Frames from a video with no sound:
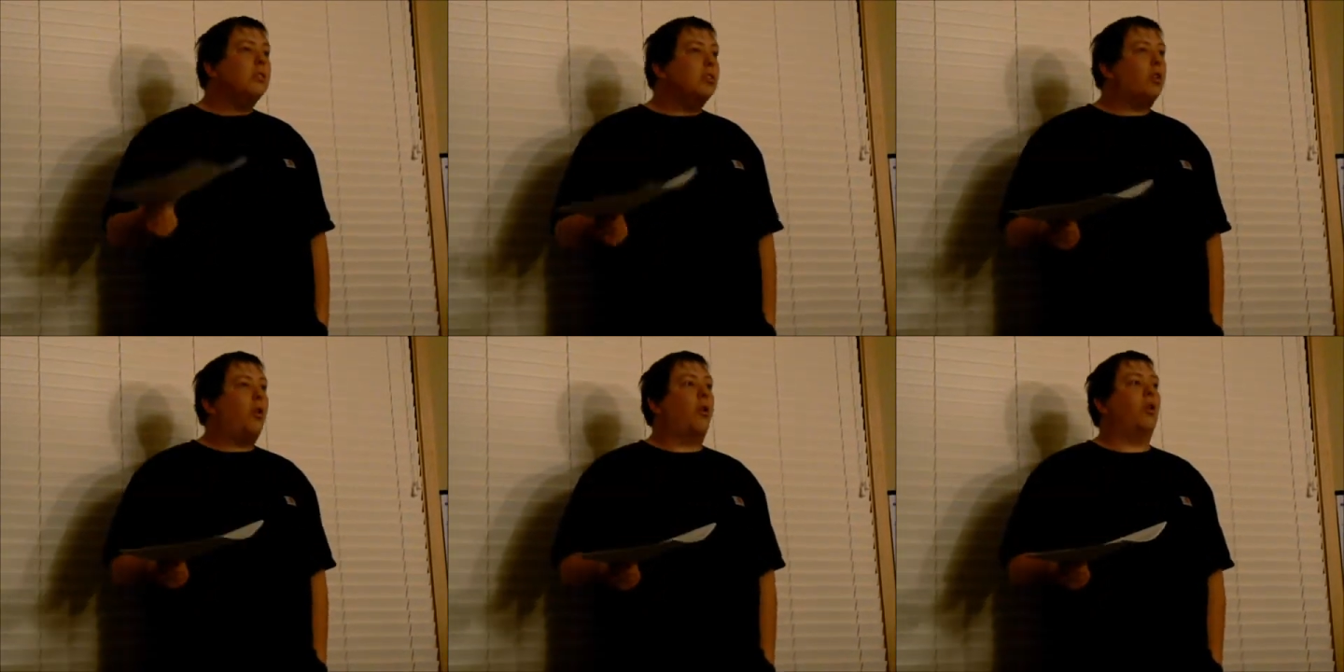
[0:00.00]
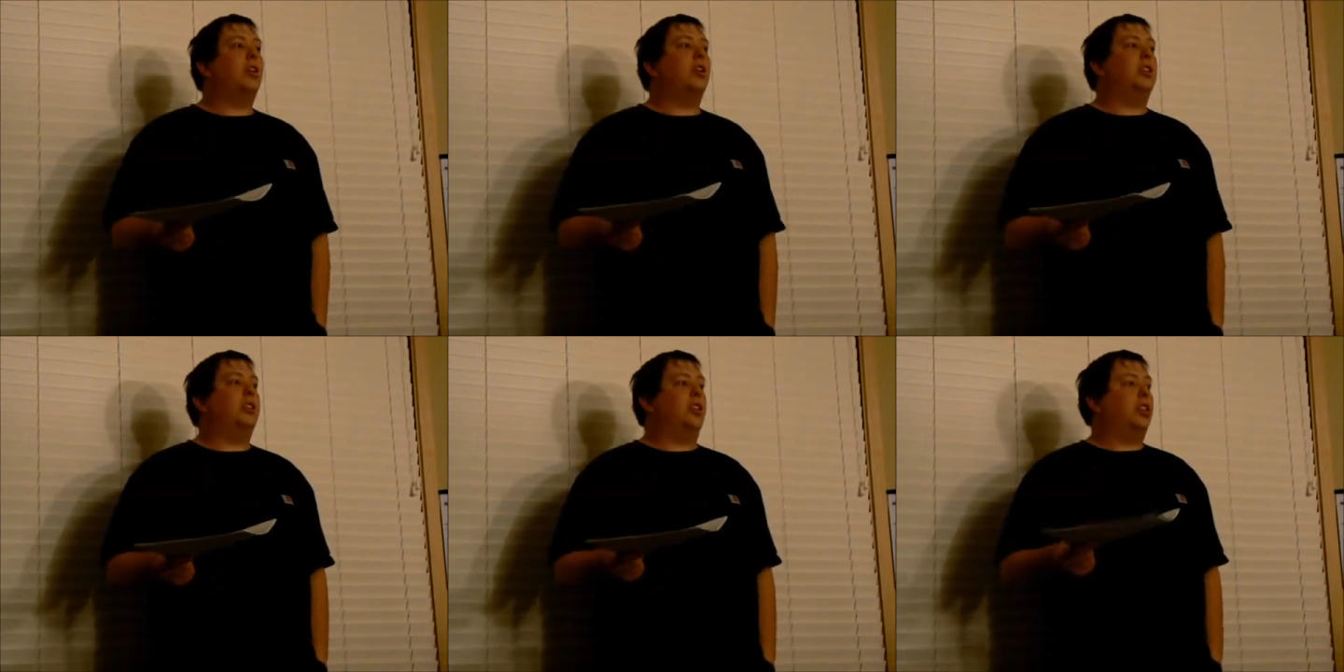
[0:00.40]
Corn
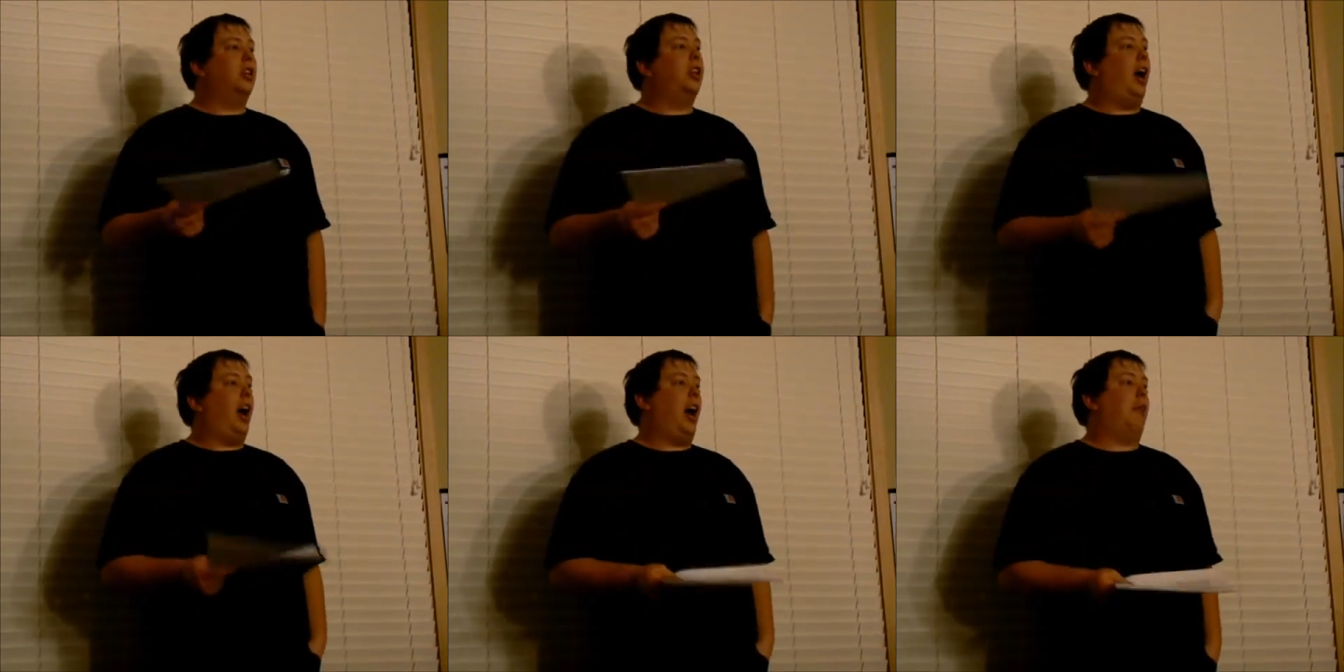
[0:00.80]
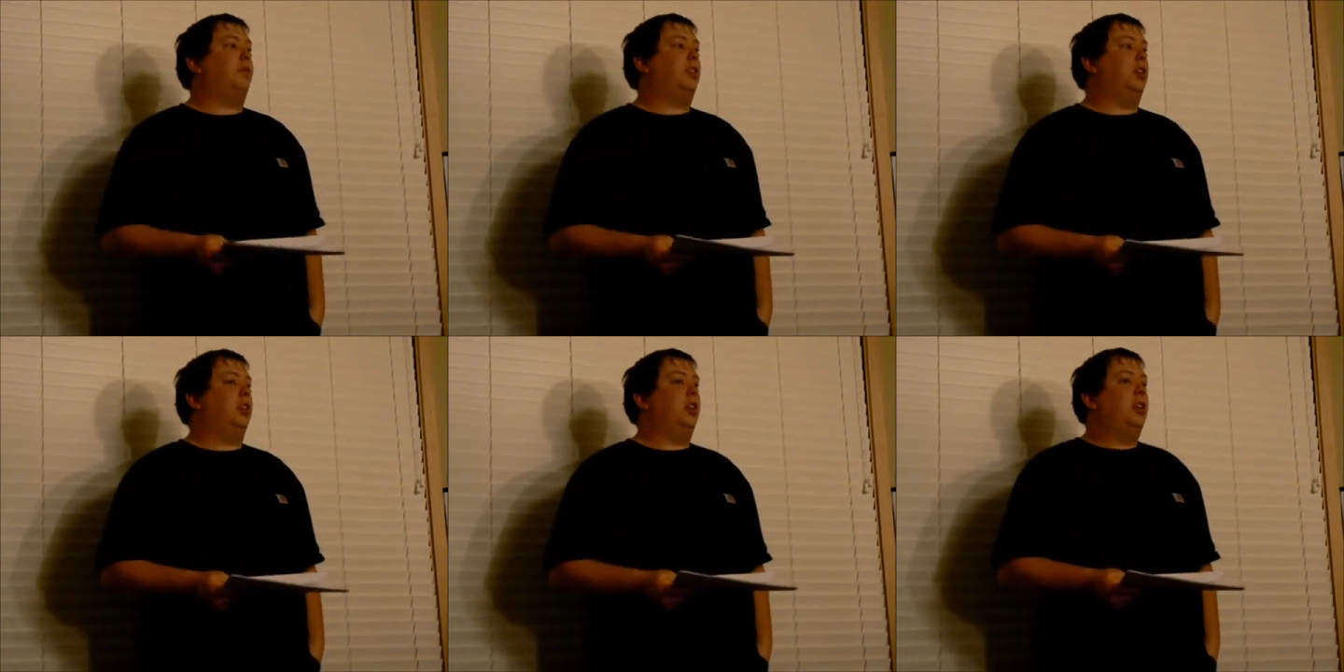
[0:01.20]
is a good
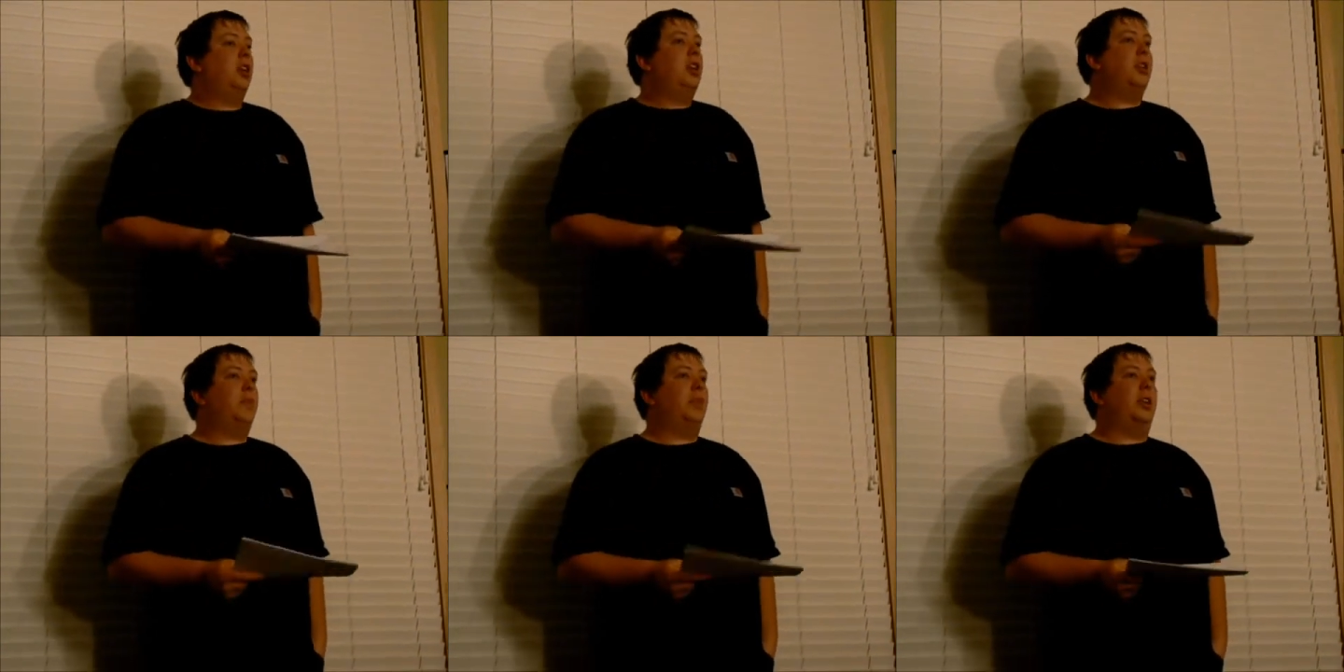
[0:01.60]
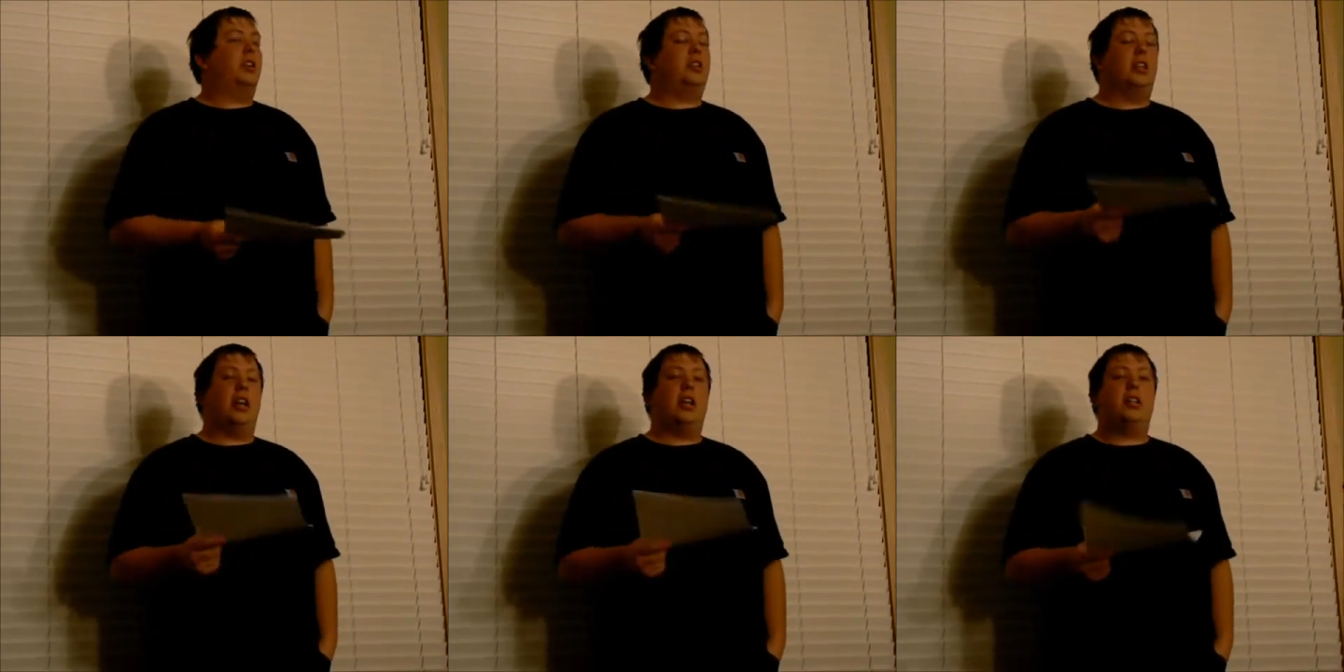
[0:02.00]
option, but in
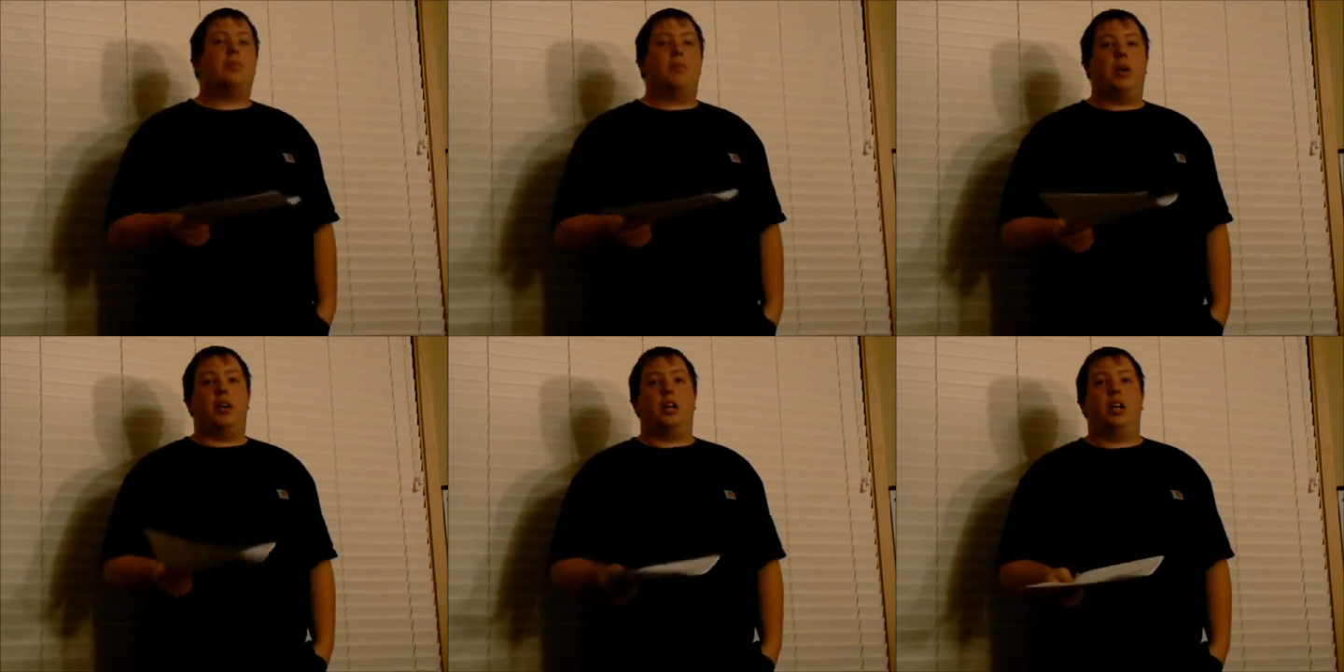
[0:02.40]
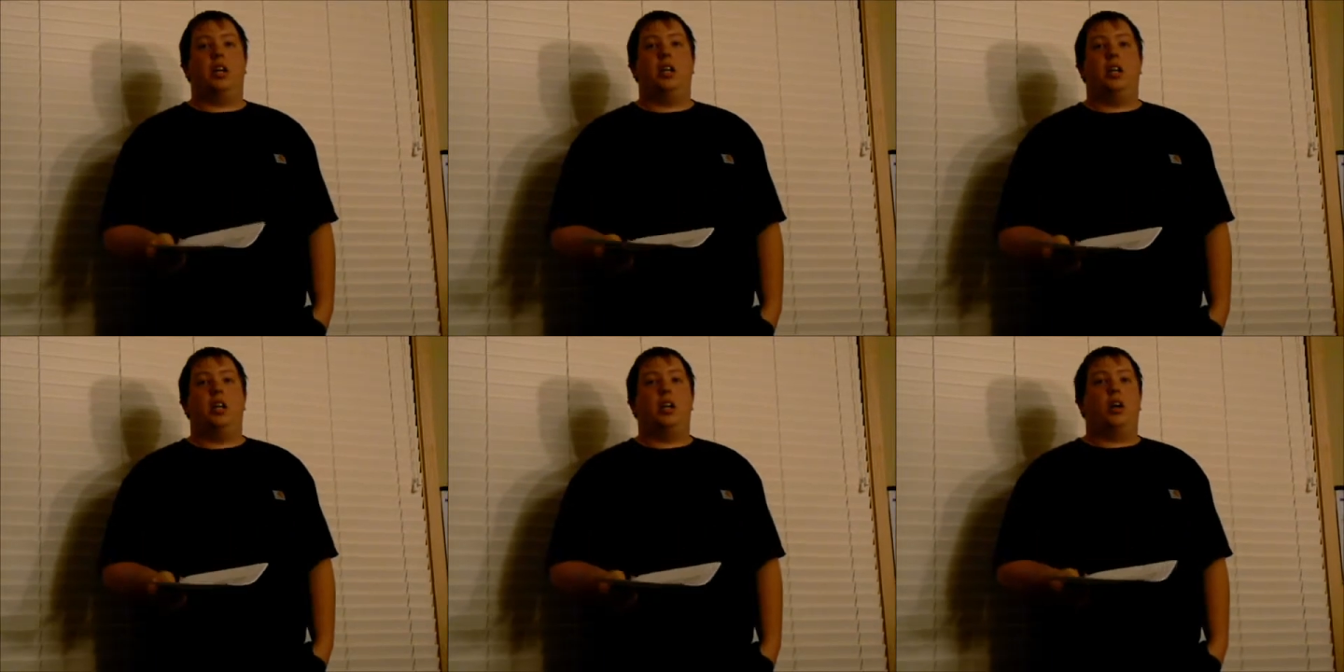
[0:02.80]
today's market,
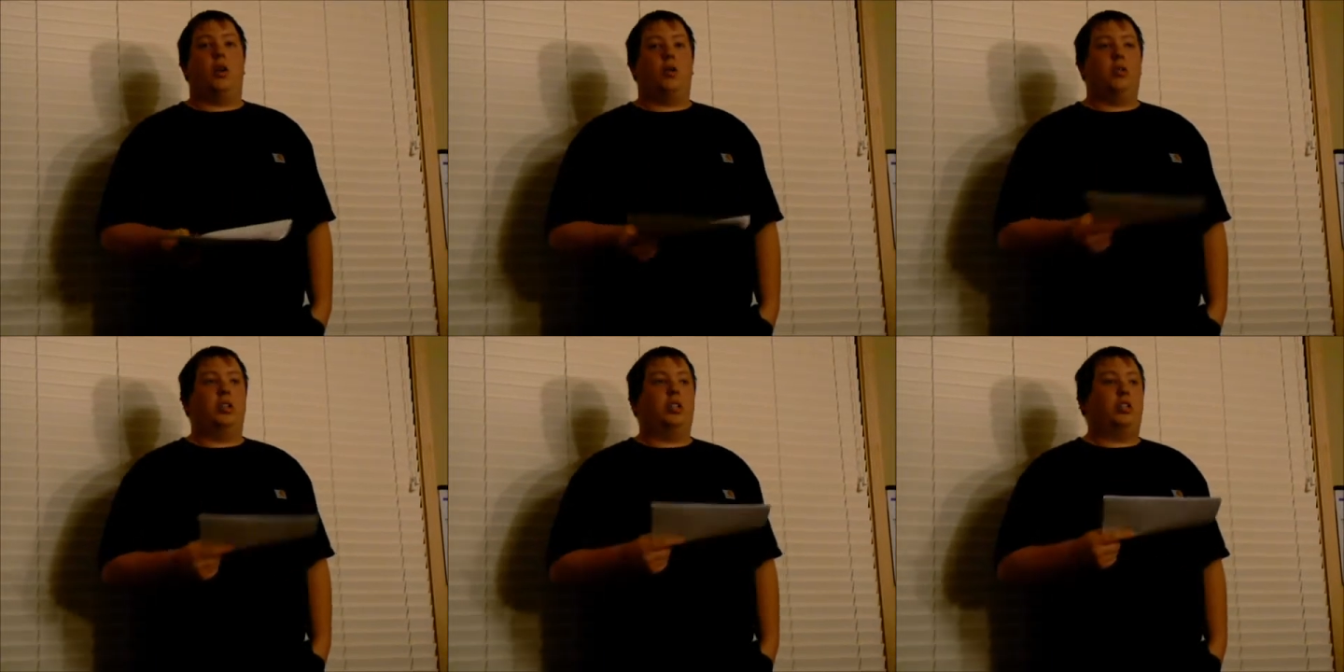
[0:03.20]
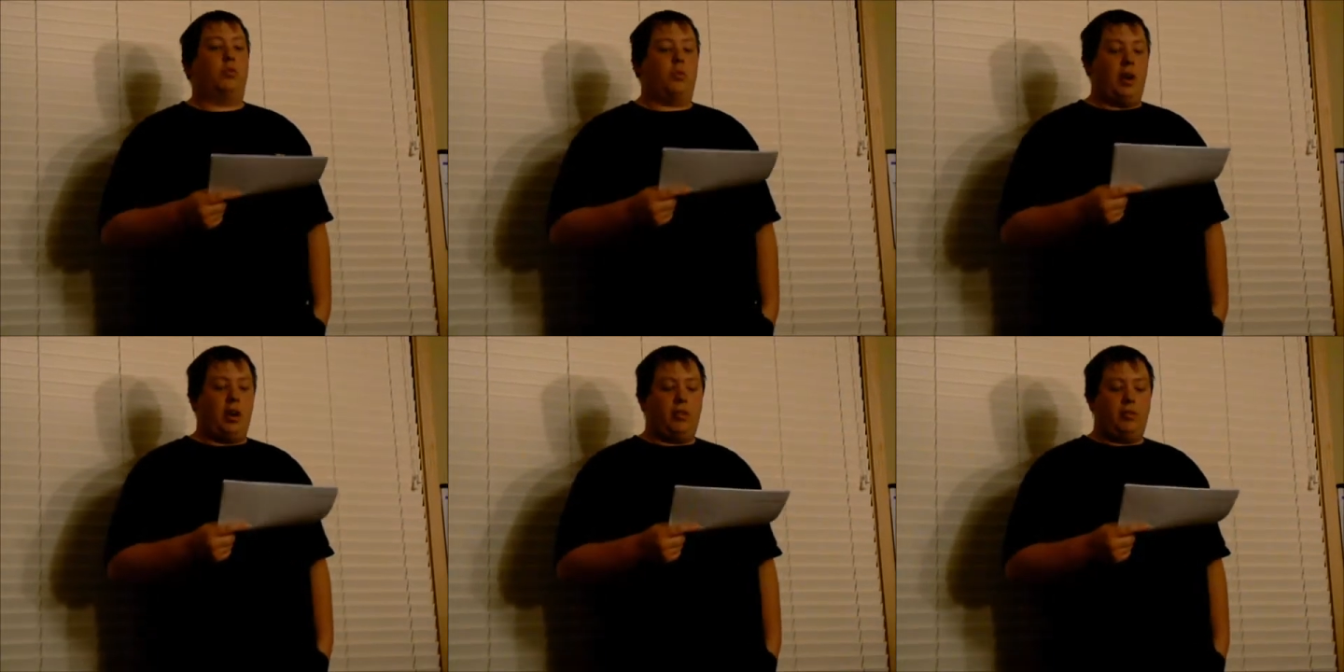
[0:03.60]
only
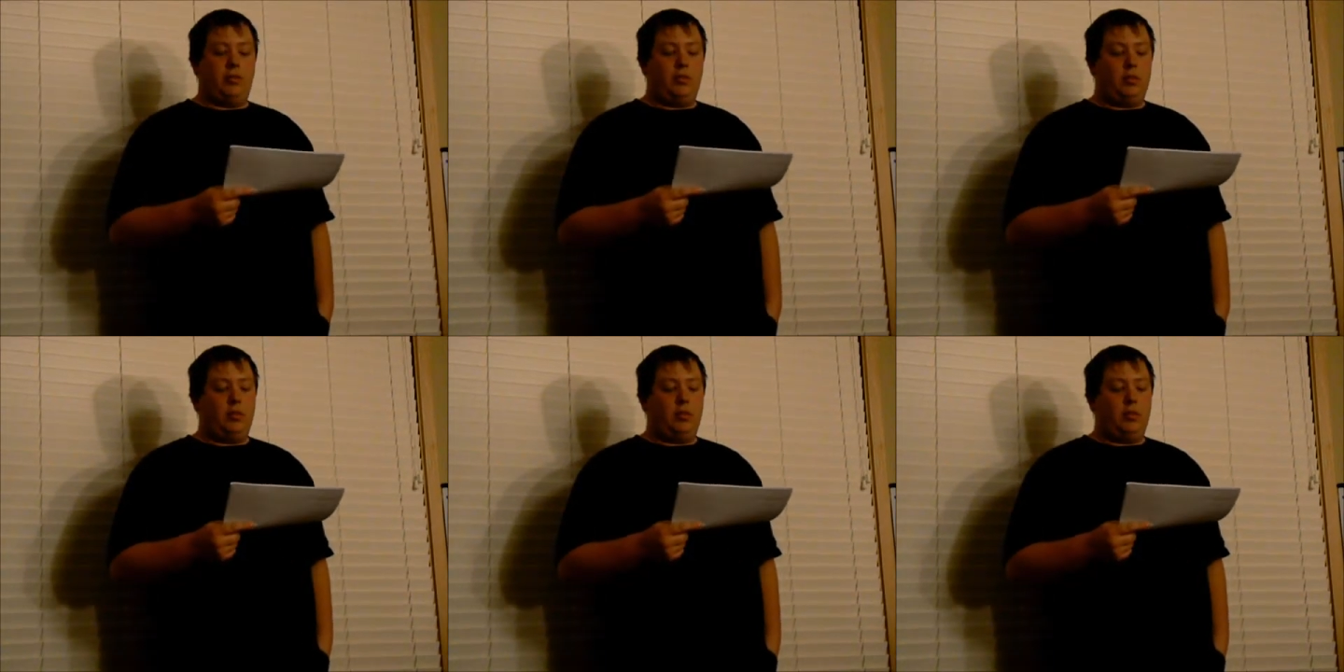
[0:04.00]
12%